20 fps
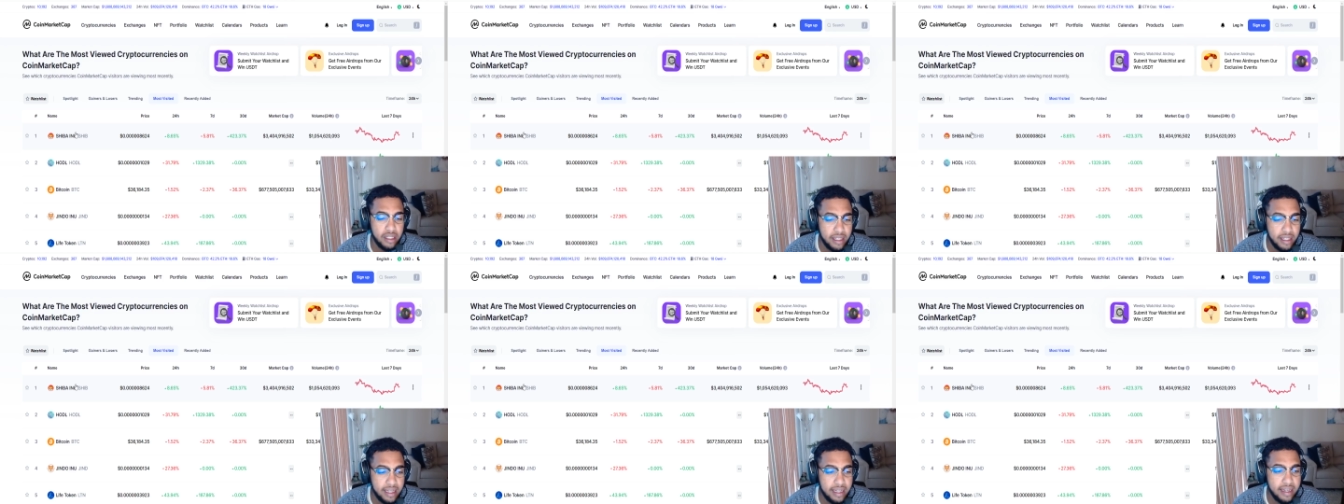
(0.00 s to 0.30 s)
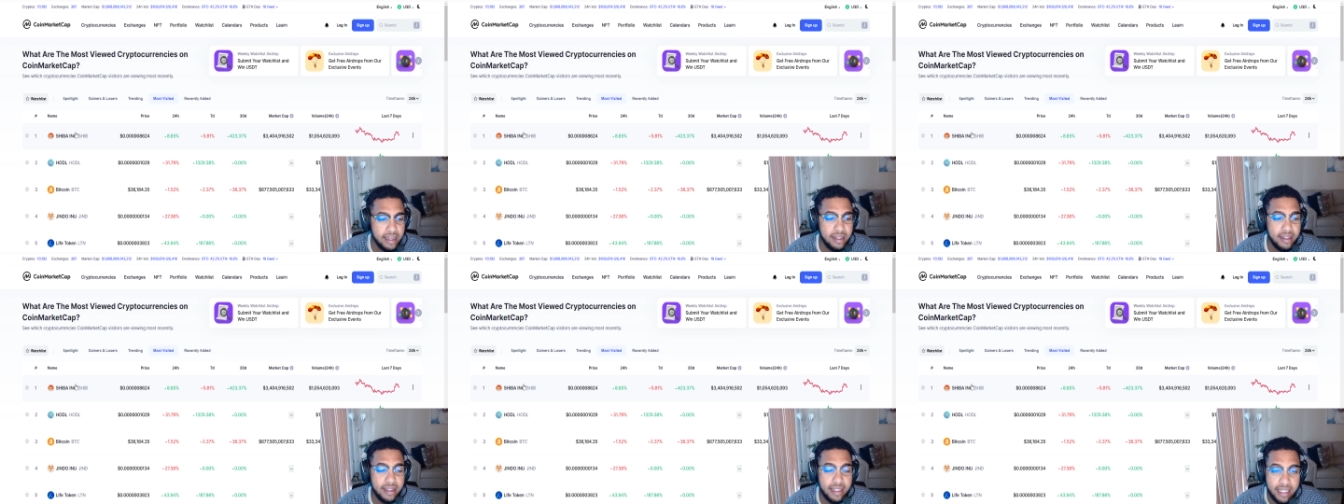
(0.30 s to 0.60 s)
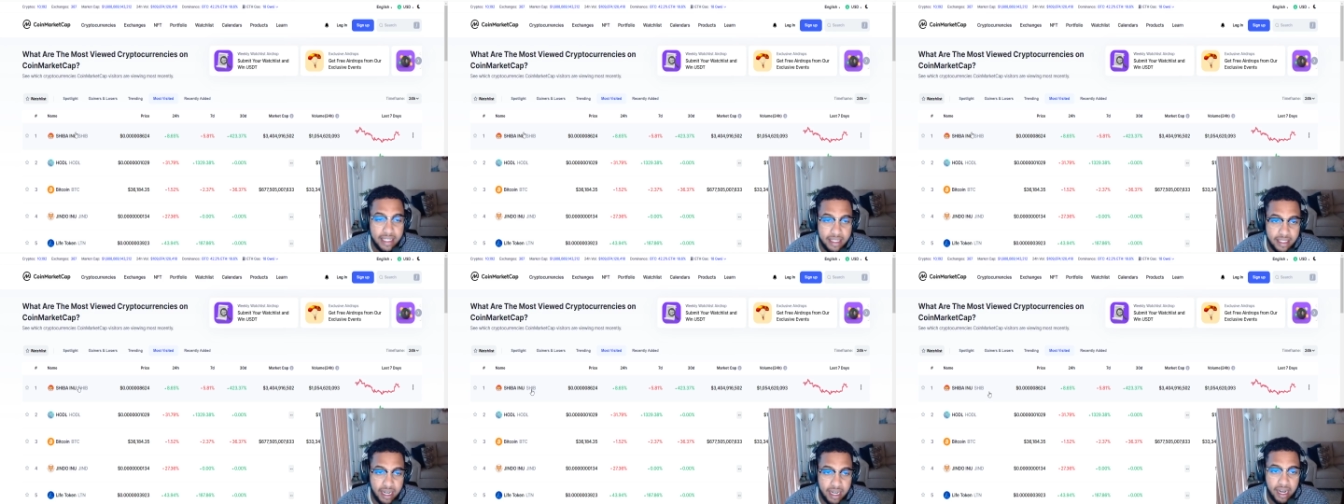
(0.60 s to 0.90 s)
in the
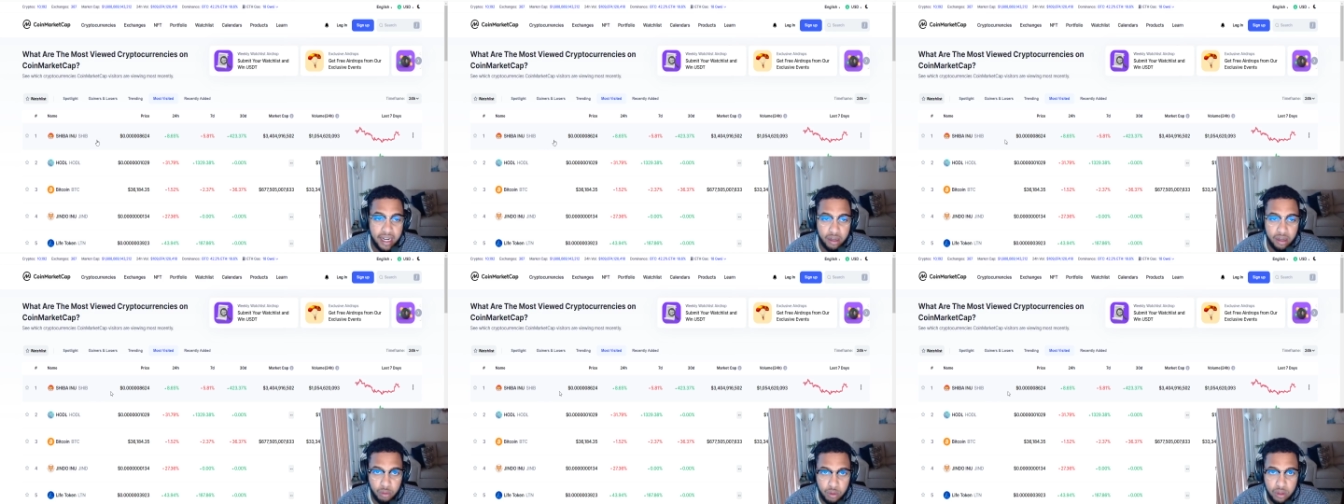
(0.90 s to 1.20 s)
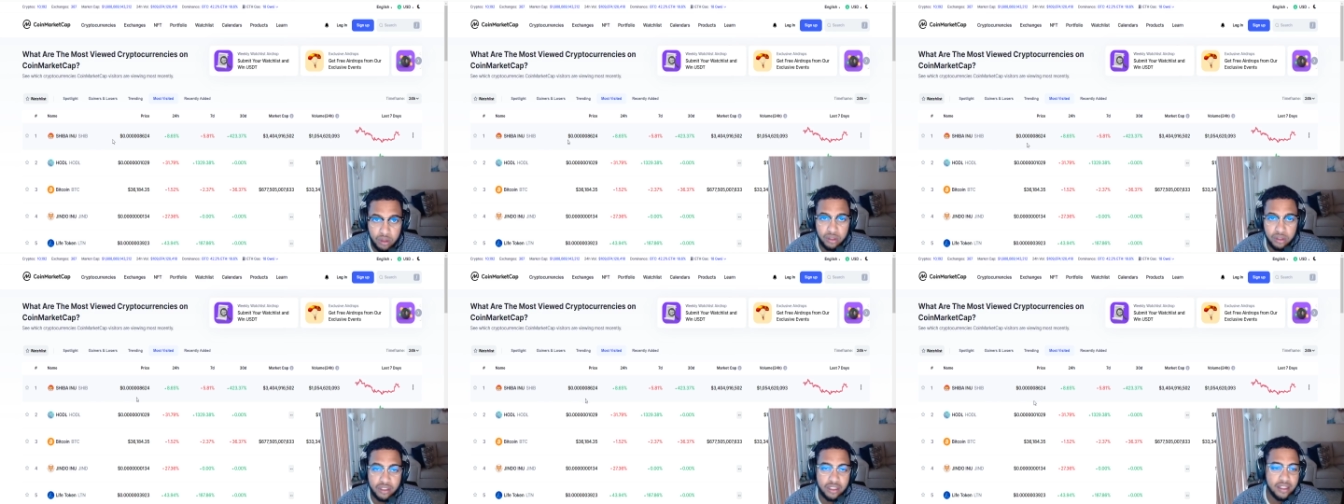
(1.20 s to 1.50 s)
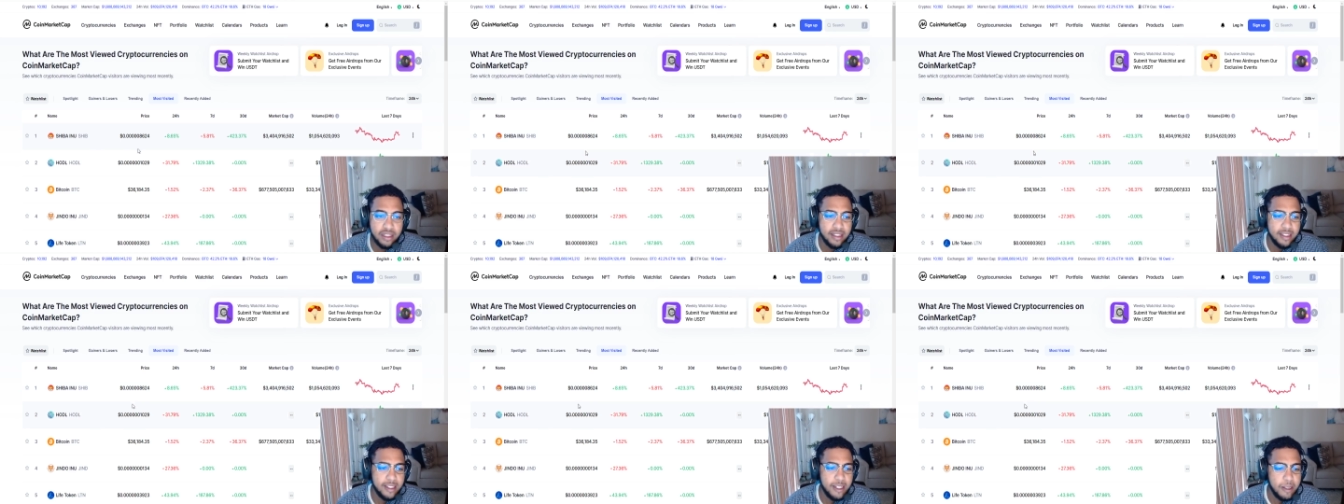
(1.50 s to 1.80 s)
entire world.
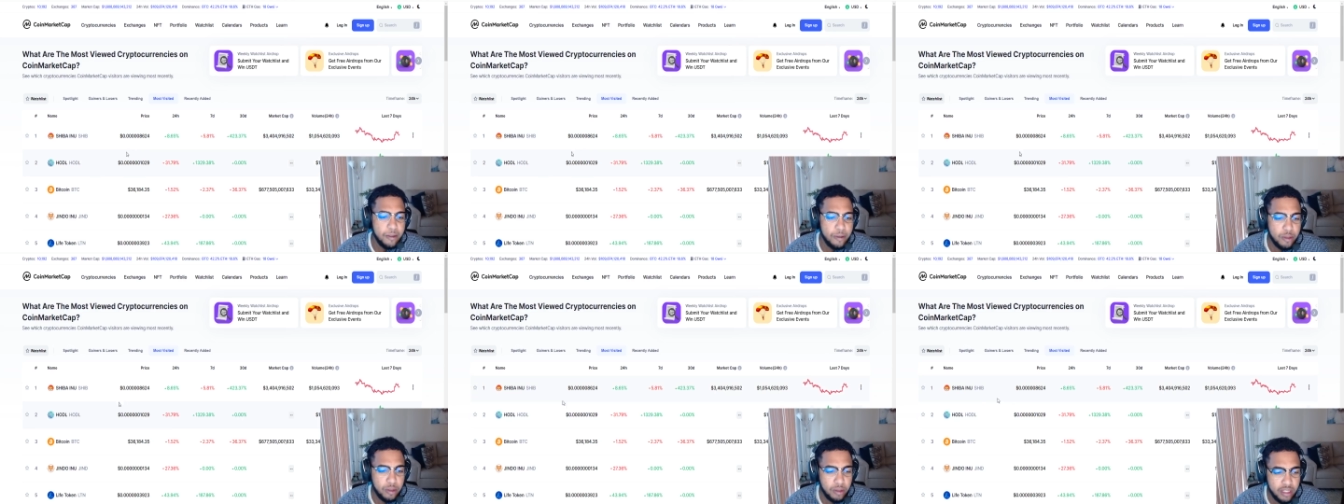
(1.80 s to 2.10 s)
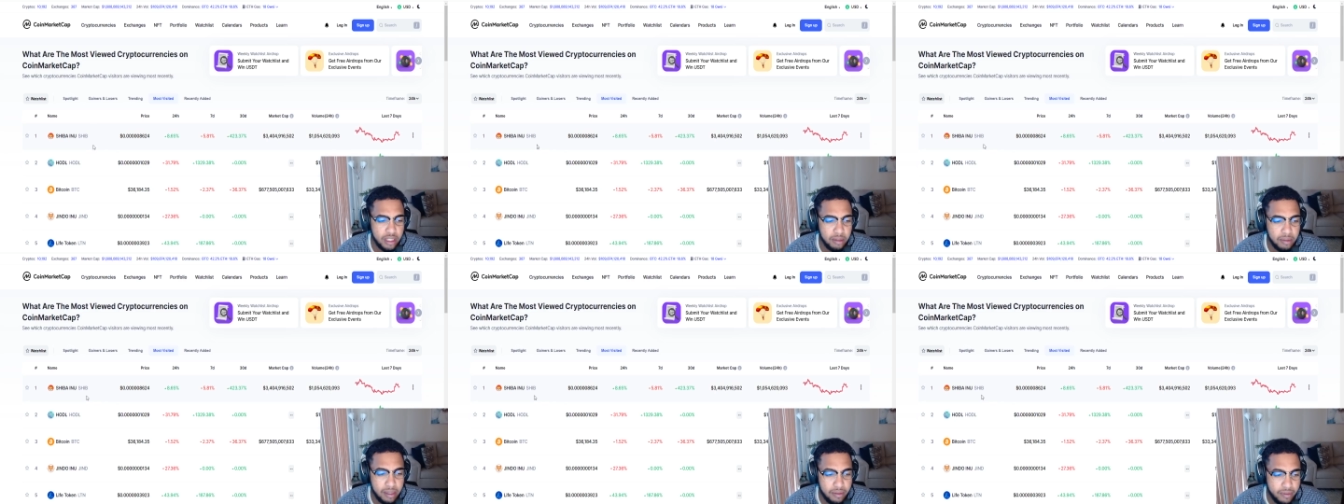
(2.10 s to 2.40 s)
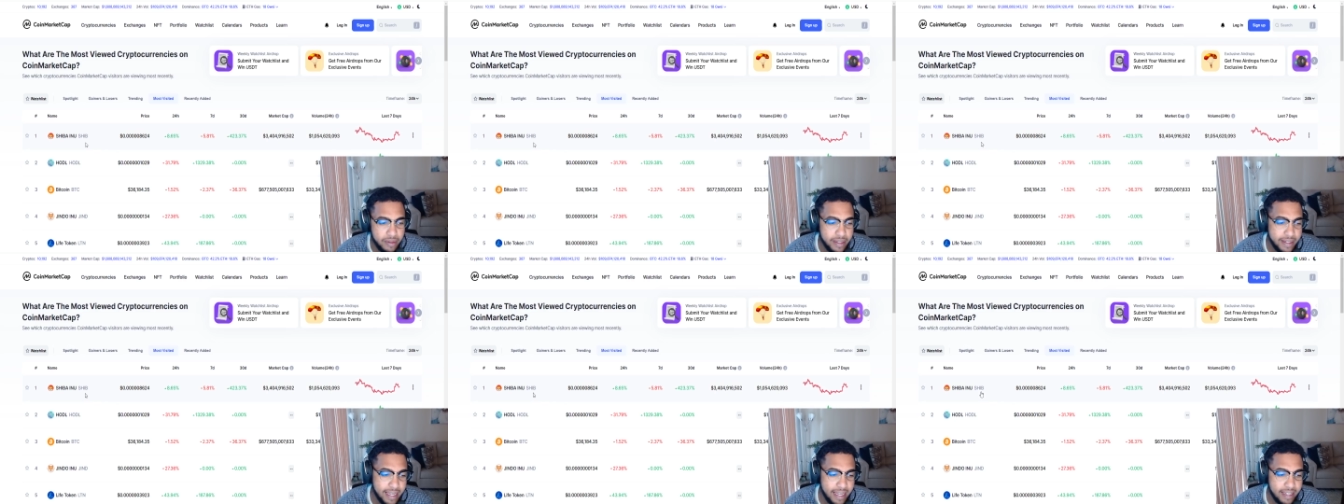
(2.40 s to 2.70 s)
So it looks like we
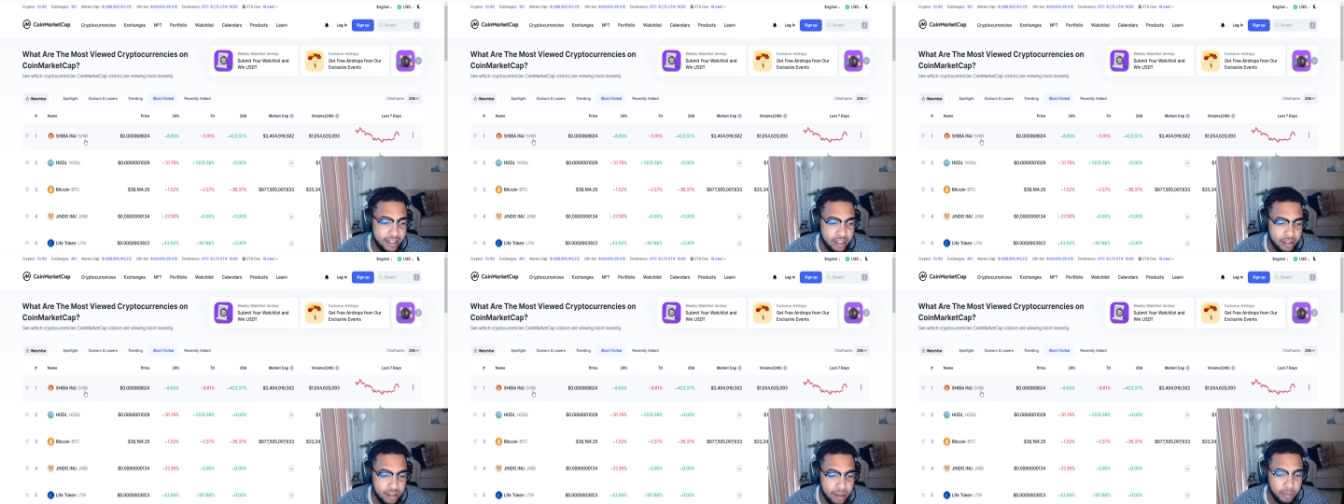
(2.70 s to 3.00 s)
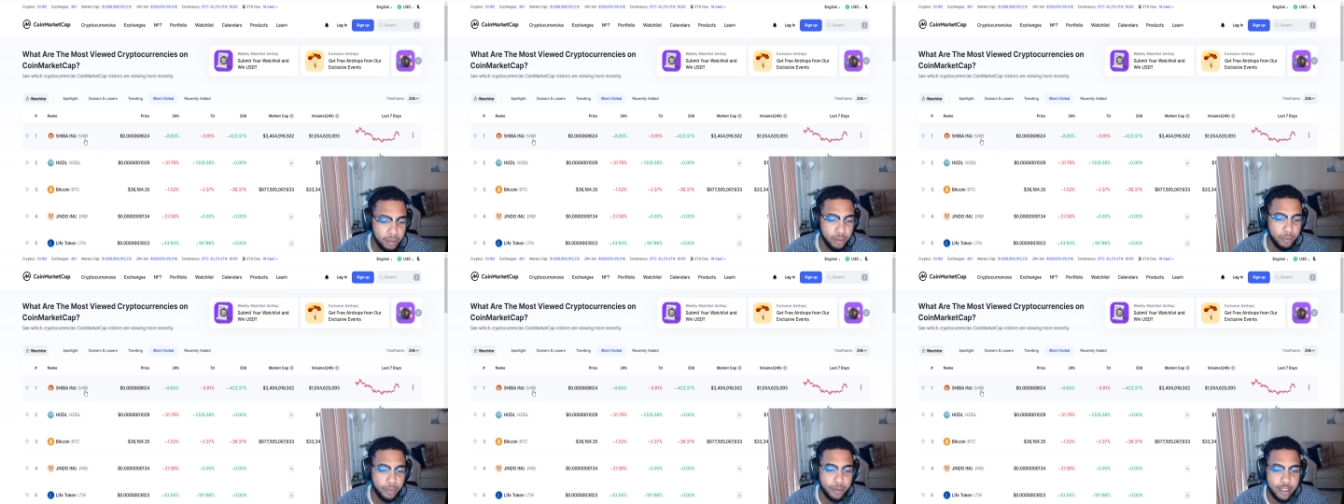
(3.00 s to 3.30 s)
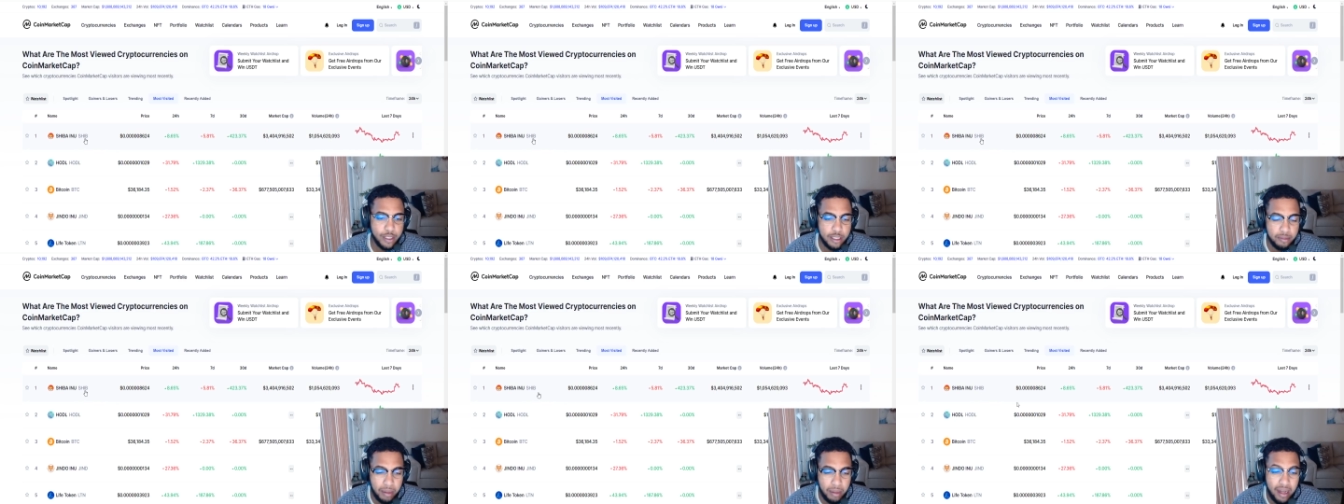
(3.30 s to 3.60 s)
regained our number one
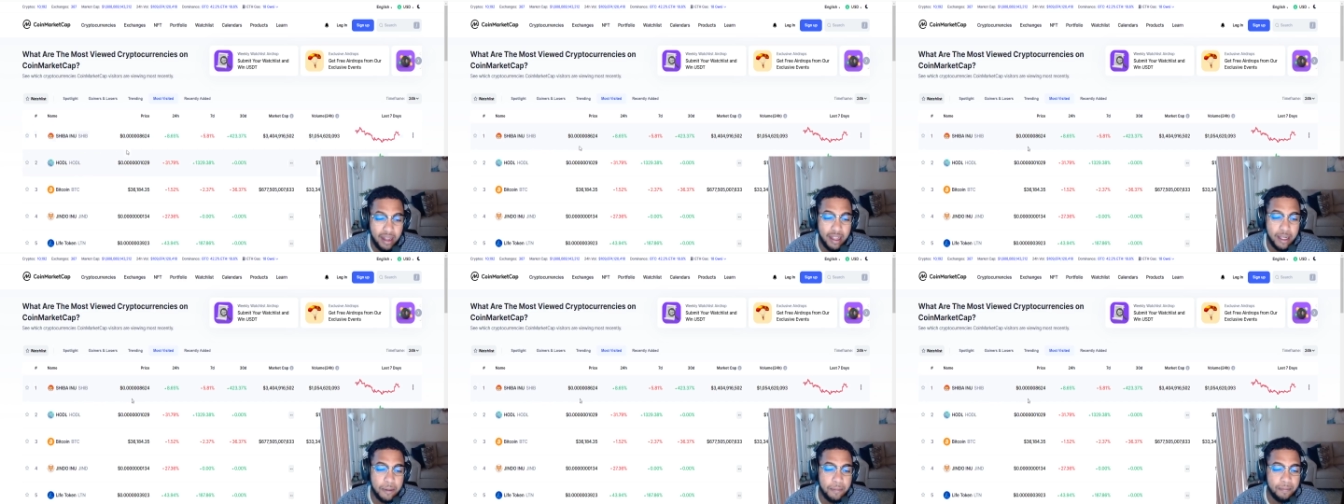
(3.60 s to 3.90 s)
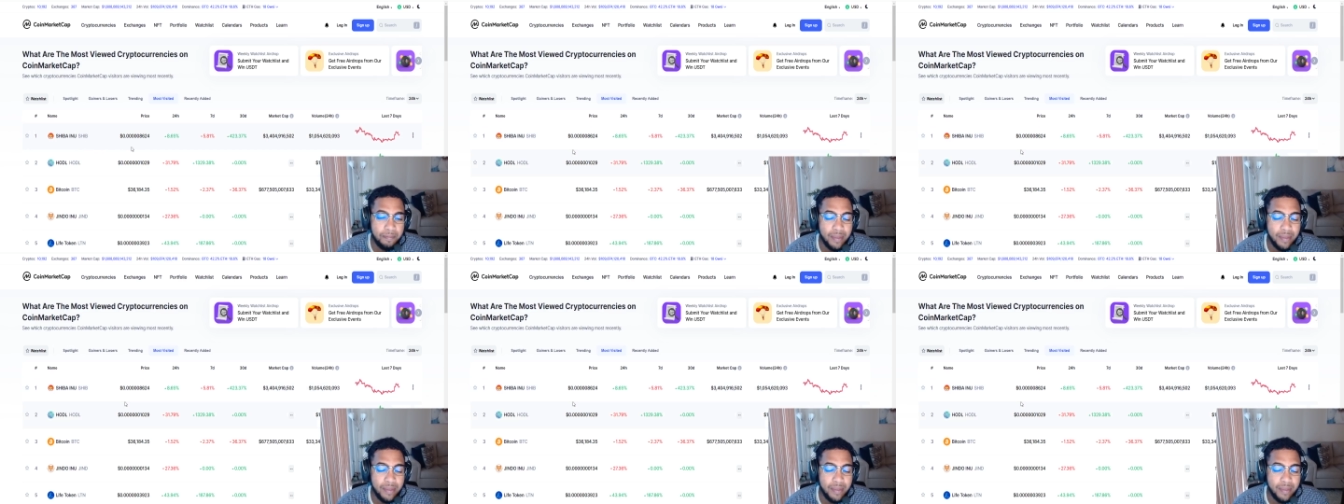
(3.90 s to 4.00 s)
spot